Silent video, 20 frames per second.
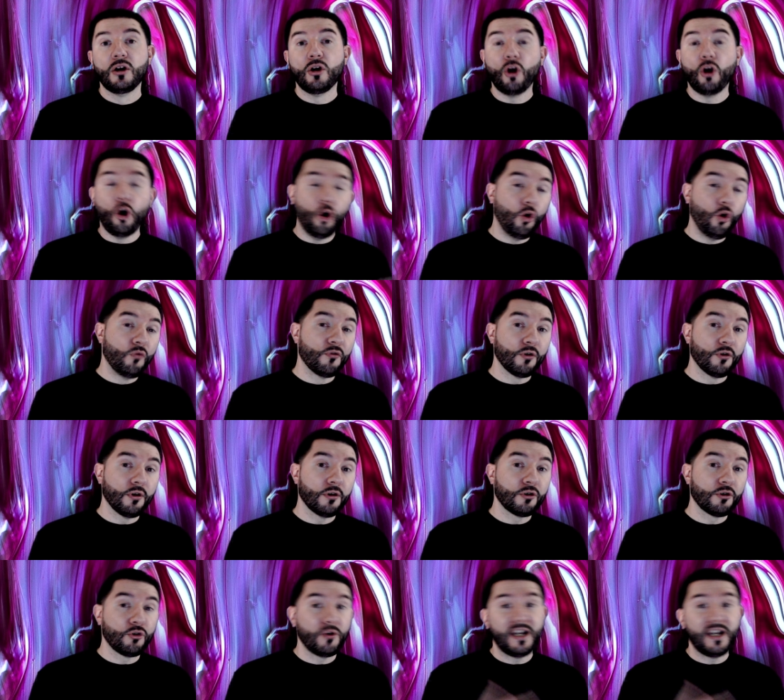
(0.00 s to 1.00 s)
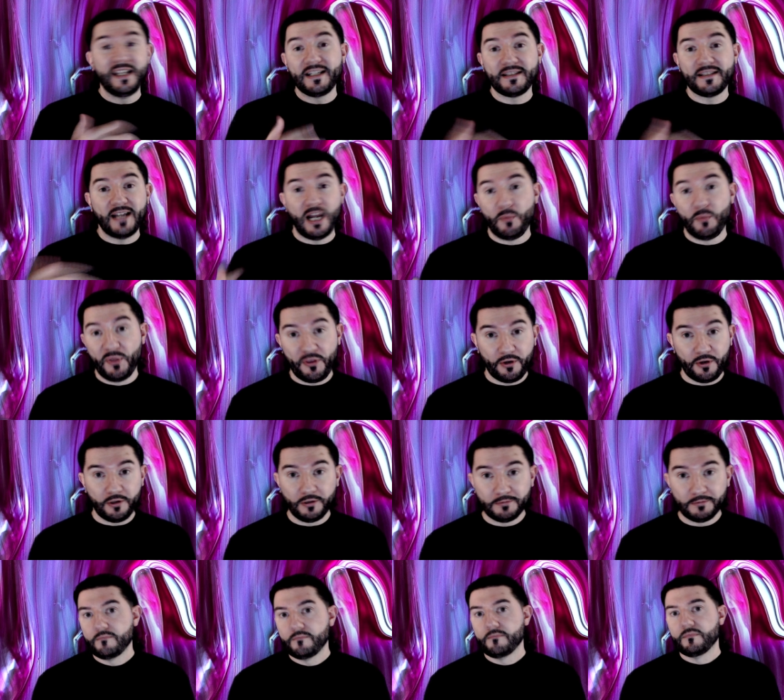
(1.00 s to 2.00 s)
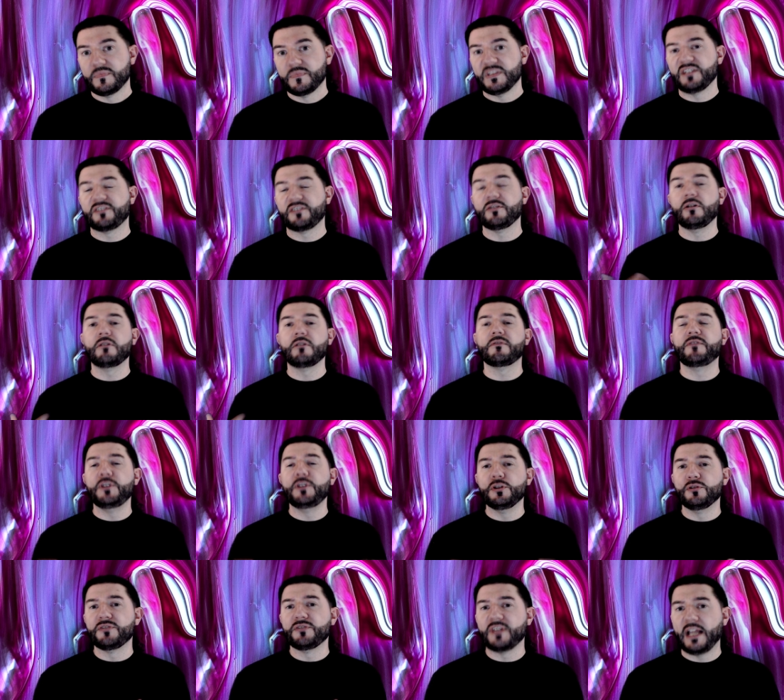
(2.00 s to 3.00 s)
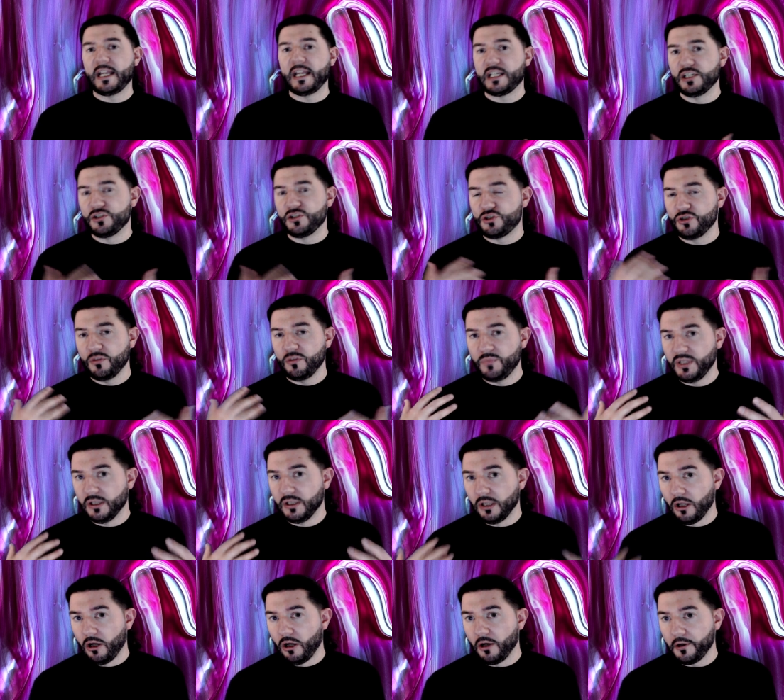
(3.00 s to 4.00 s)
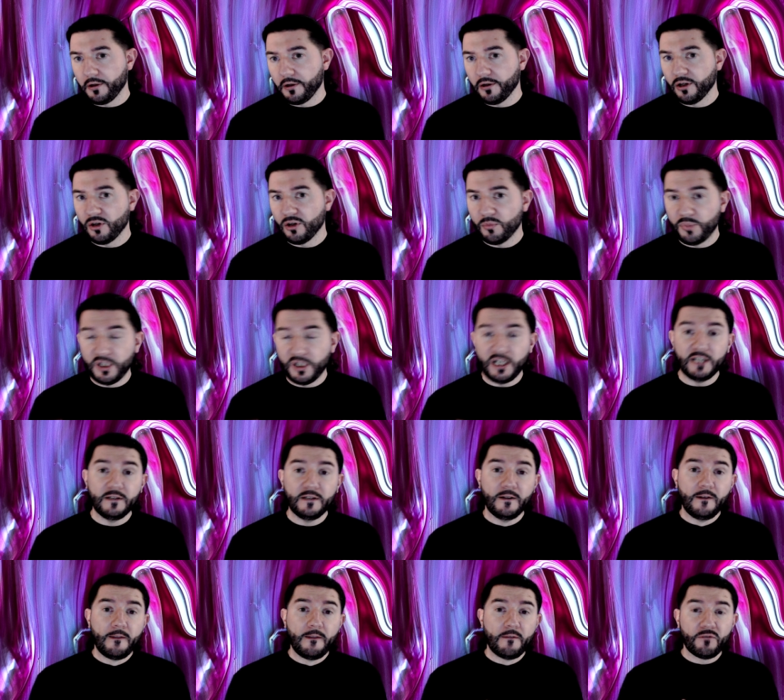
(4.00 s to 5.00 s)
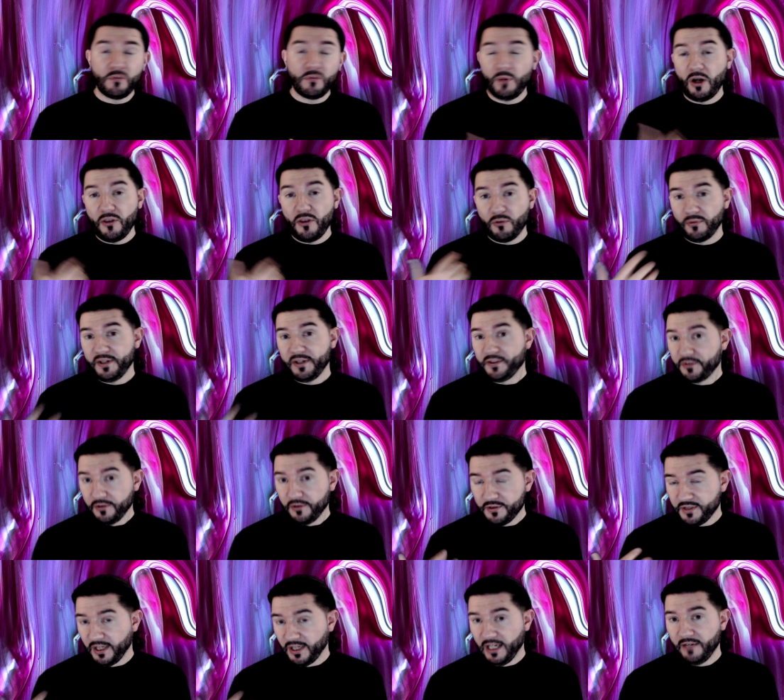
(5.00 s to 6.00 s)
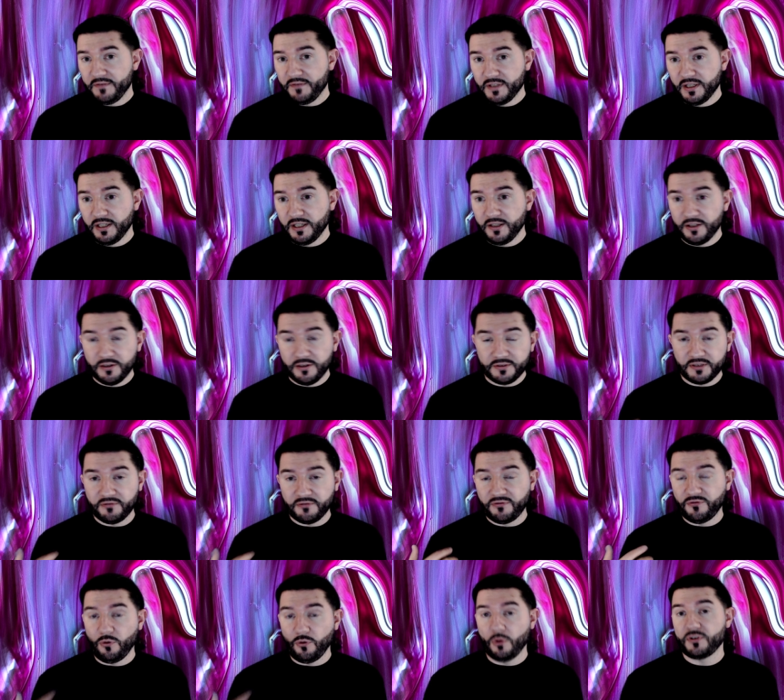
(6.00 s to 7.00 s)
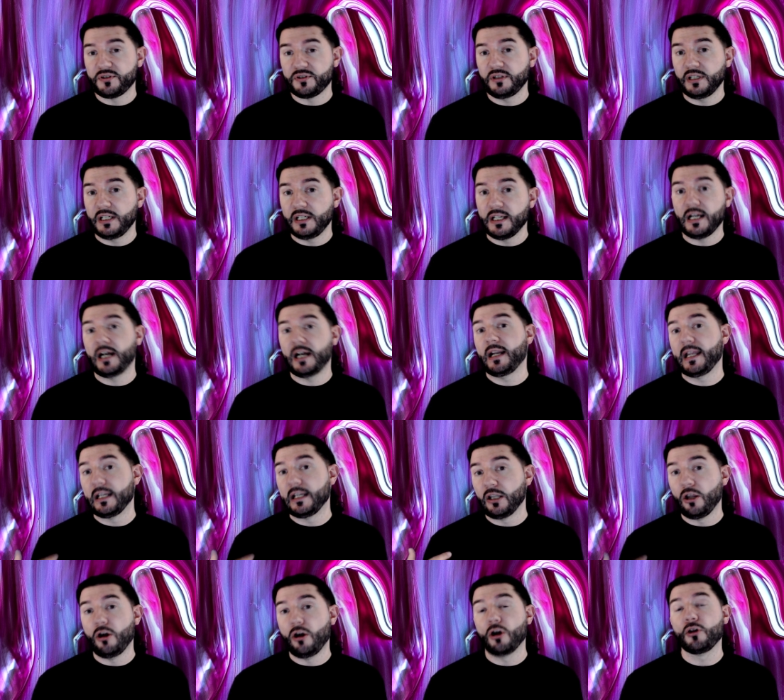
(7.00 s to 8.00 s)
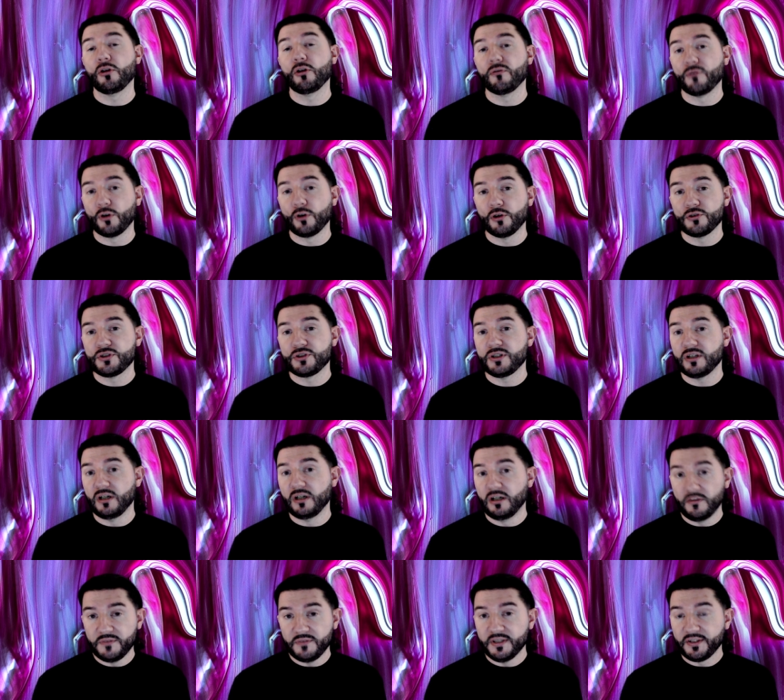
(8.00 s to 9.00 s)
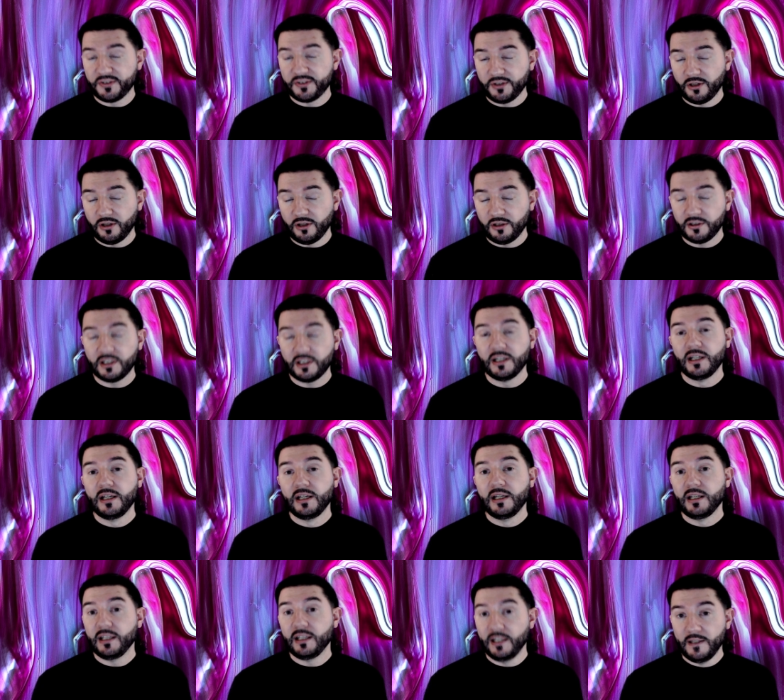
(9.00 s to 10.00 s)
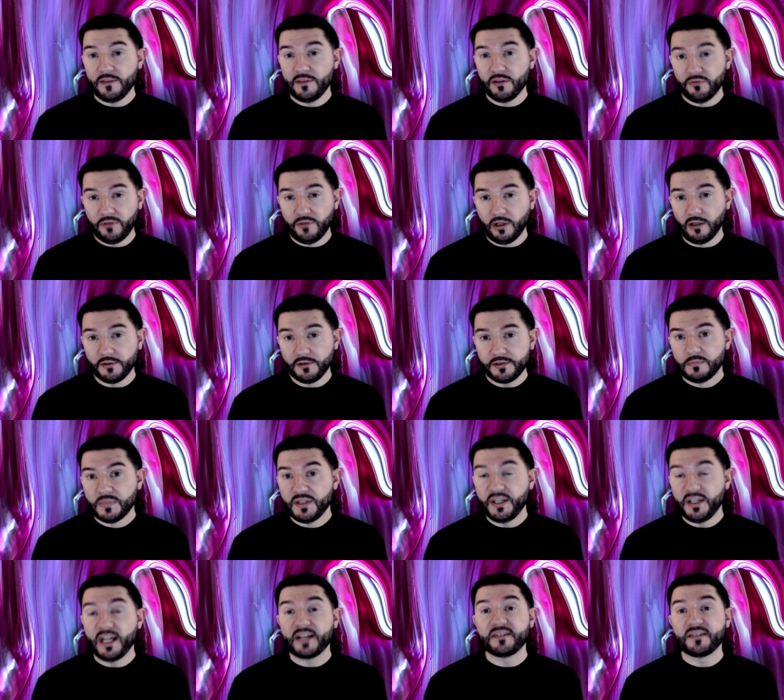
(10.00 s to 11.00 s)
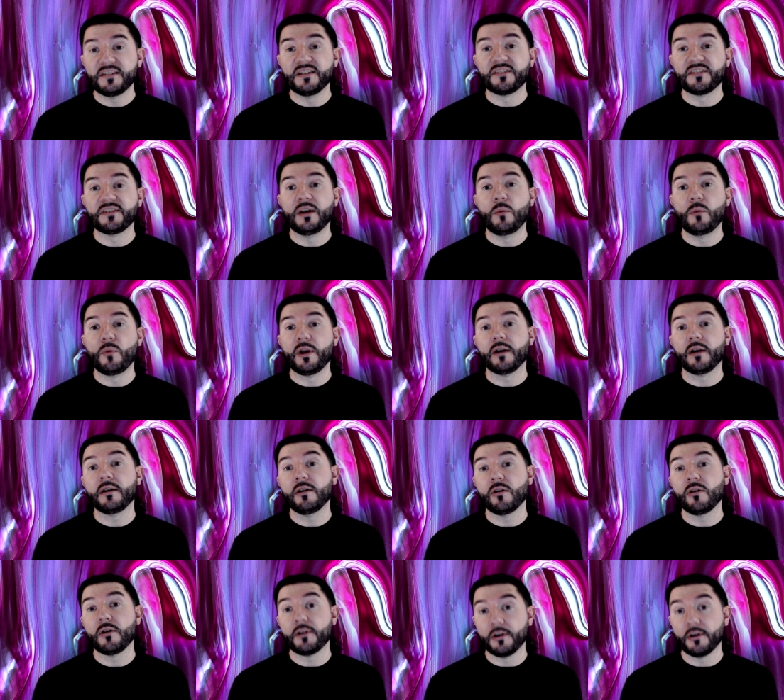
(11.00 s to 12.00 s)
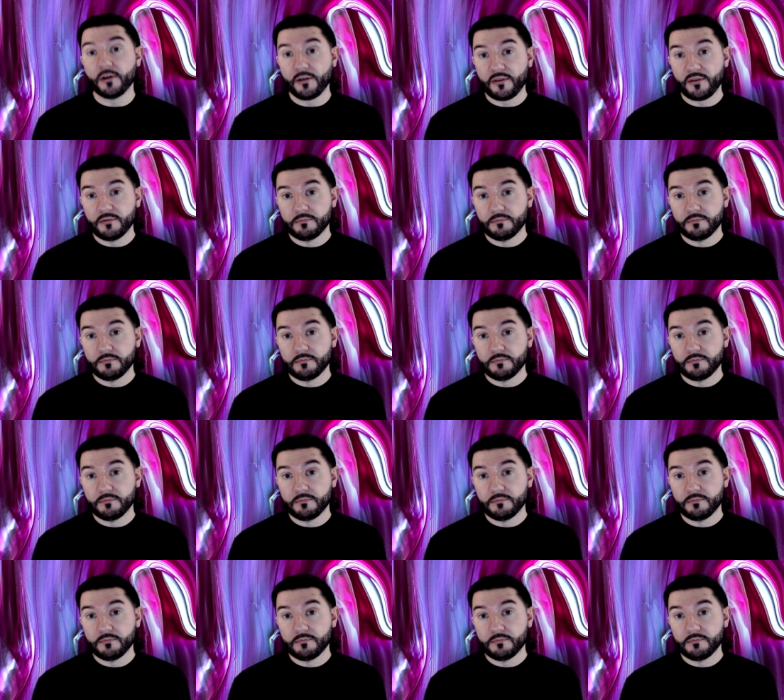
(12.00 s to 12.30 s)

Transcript: over creating time with her. This song feels like it should be longer, but from all the research I've done, there's unfortunately not a longer version of this song, in the vault. Next is Somewhere Here on Earth.